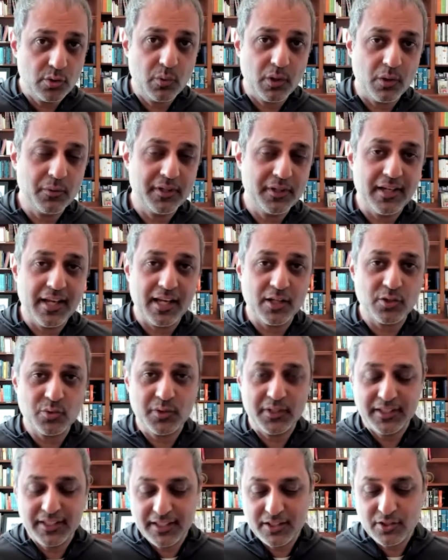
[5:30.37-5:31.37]
what we
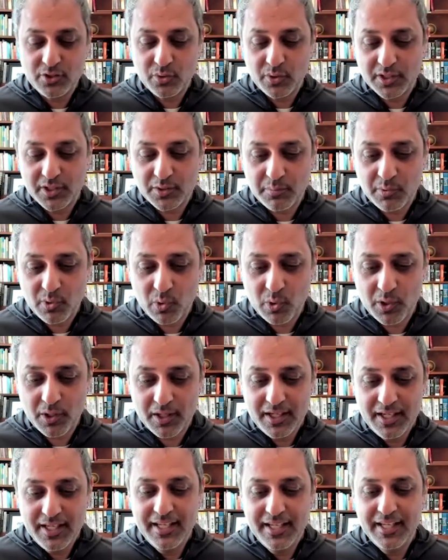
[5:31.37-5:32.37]
actually need to explore.